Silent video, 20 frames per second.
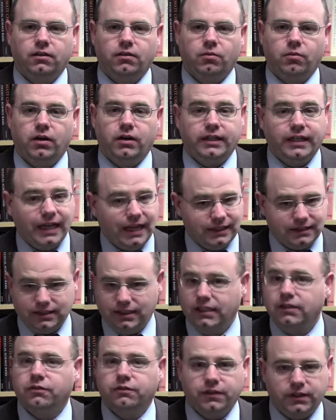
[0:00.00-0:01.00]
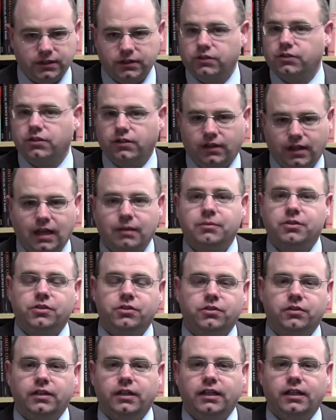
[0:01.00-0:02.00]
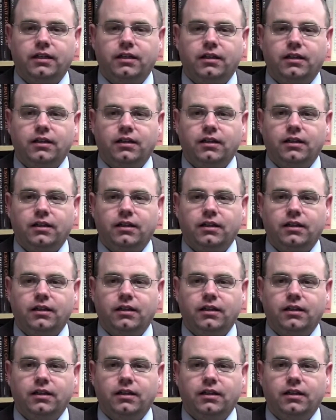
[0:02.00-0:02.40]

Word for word: where yes, in physics or chemistry,